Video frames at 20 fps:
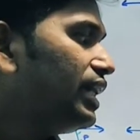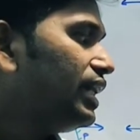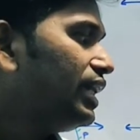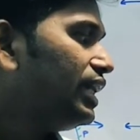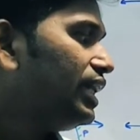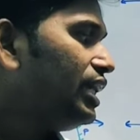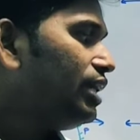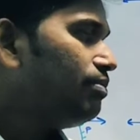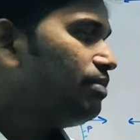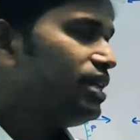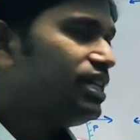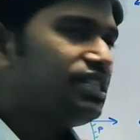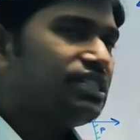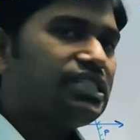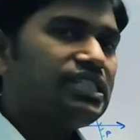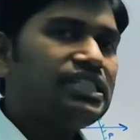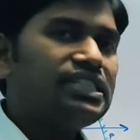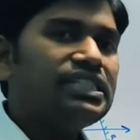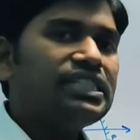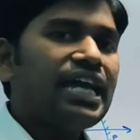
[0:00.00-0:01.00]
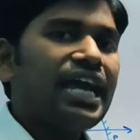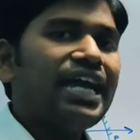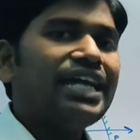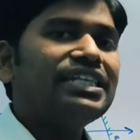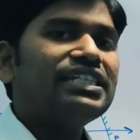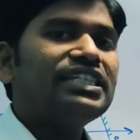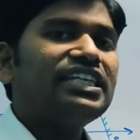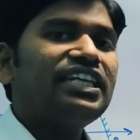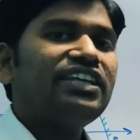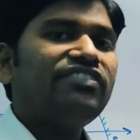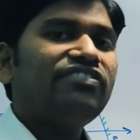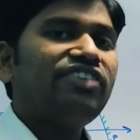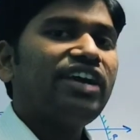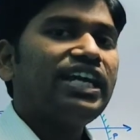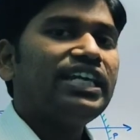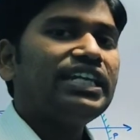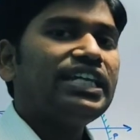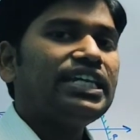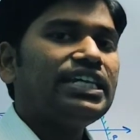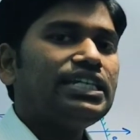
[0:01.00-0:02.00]
image is at
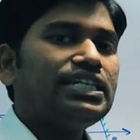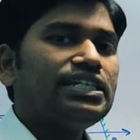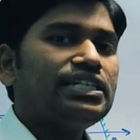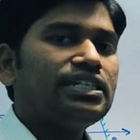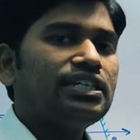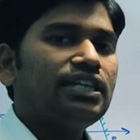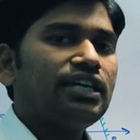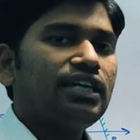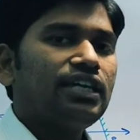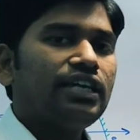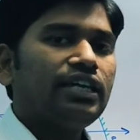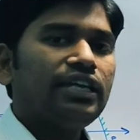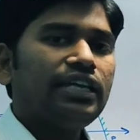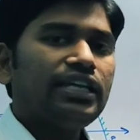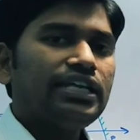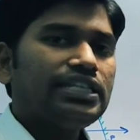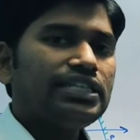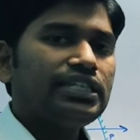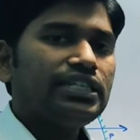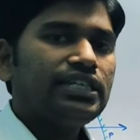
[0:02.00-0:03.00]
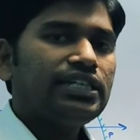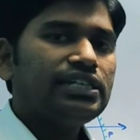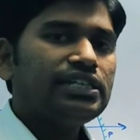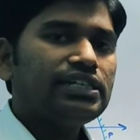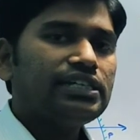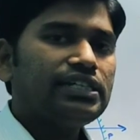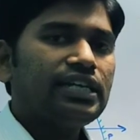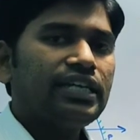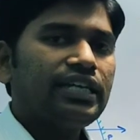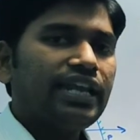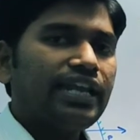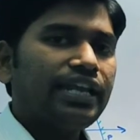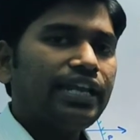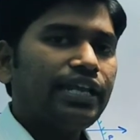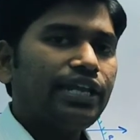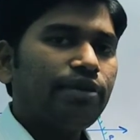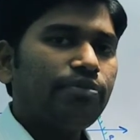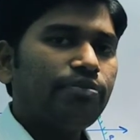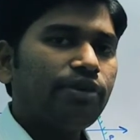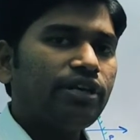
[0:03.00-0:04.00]
infinite, nature real and
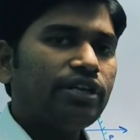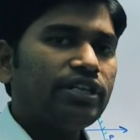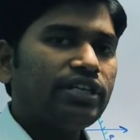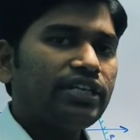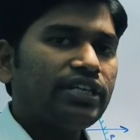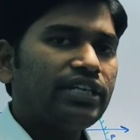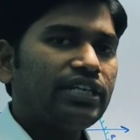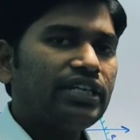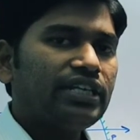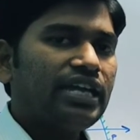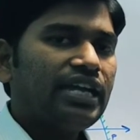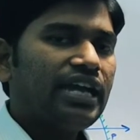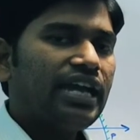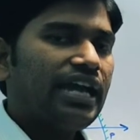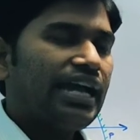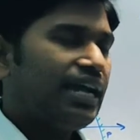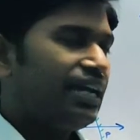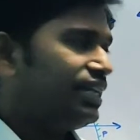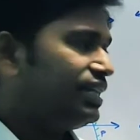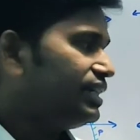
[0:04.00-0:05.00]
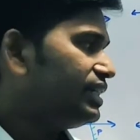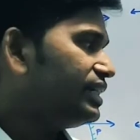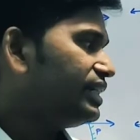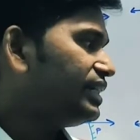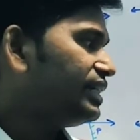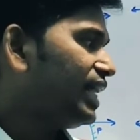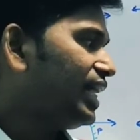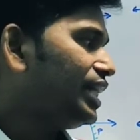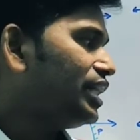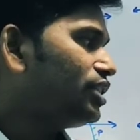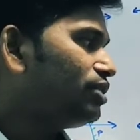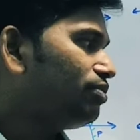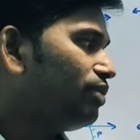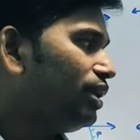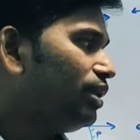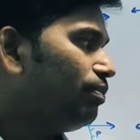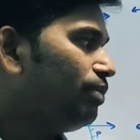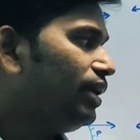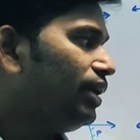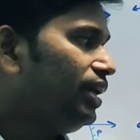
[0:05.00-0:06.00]
inverted, and size will
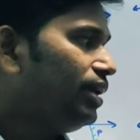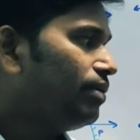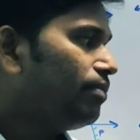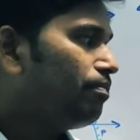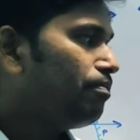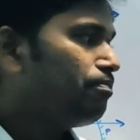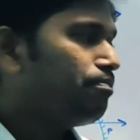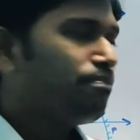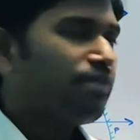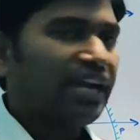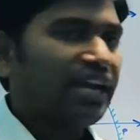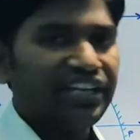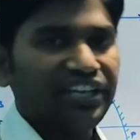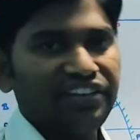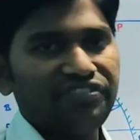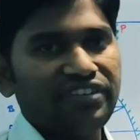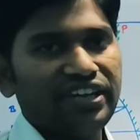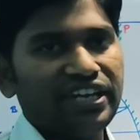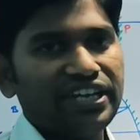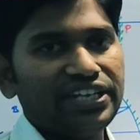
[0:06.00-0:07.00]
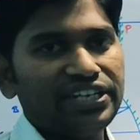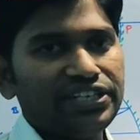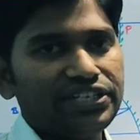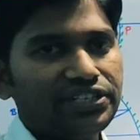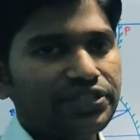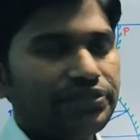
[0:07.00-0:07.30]
be magnified.